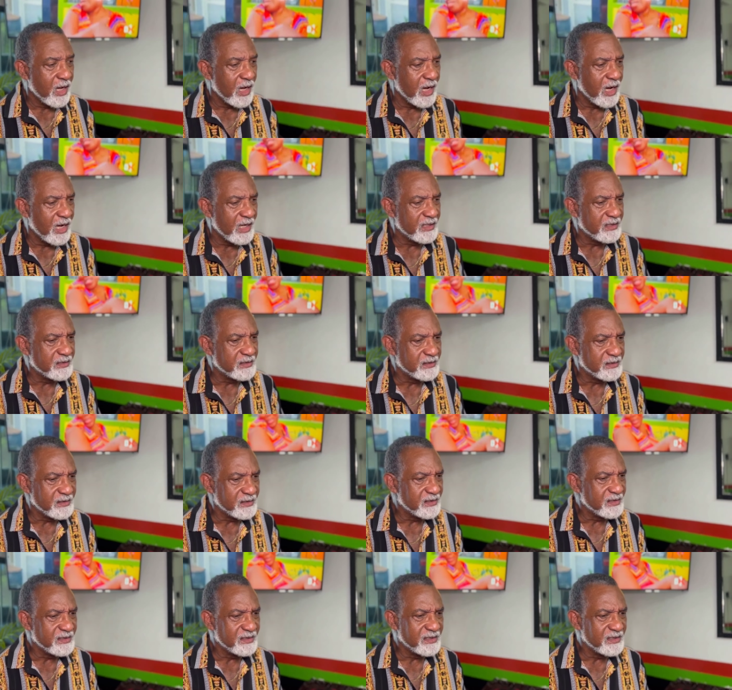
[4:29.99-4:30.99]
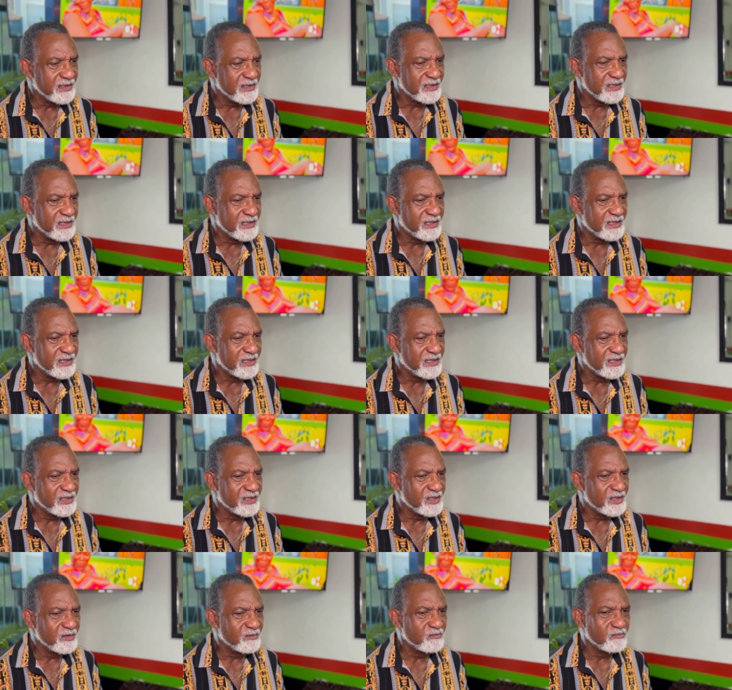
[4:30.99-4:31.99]
And
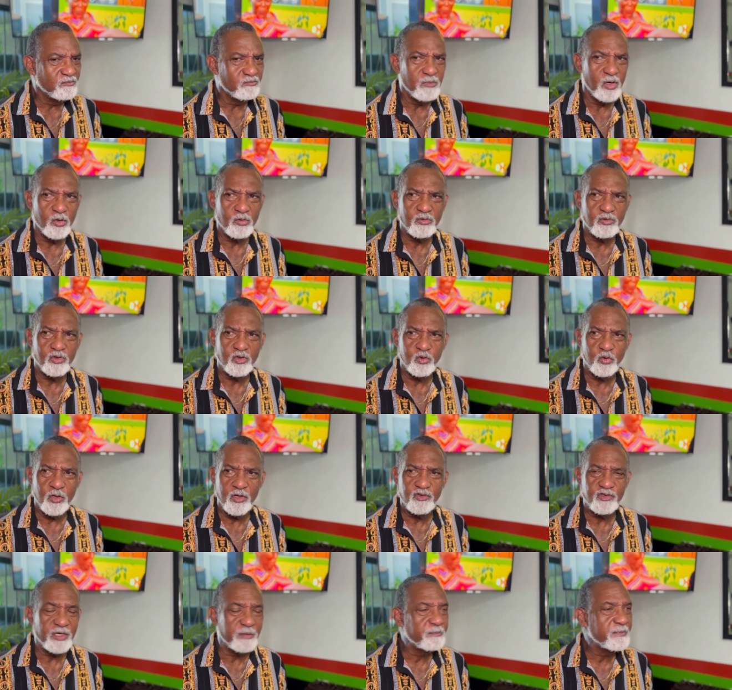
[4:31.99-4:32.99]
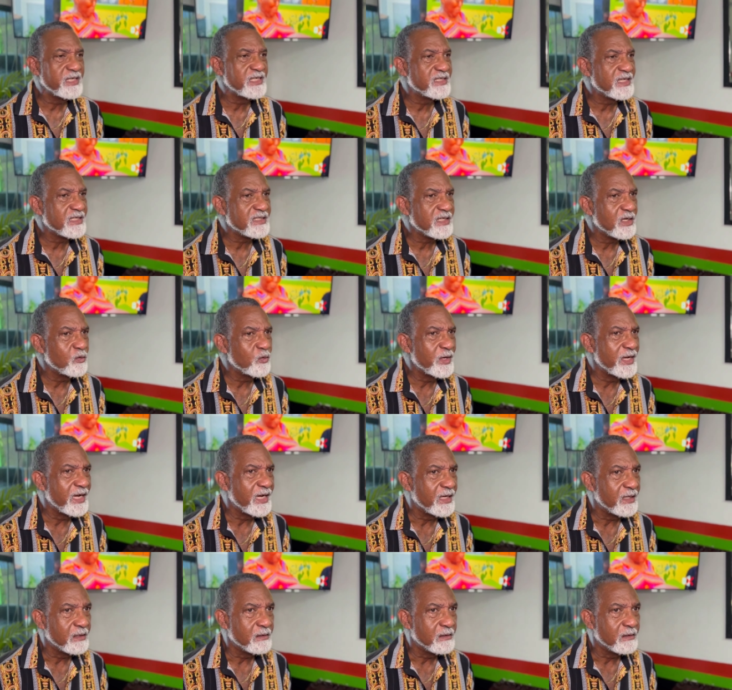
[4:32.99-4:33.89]
about 200 meters away